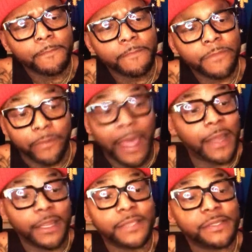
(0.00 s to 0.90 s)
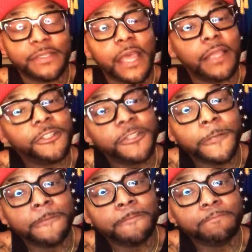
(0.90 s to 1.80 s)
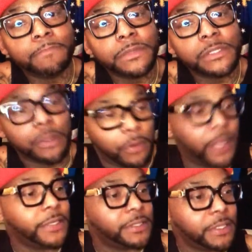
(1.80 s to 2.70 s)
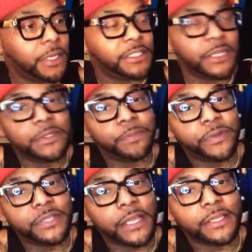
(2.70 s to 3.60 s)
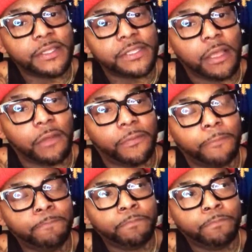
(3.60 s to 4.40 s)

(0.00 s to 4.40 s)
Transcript: The body is intelligent. It's going to attempt to protect itself.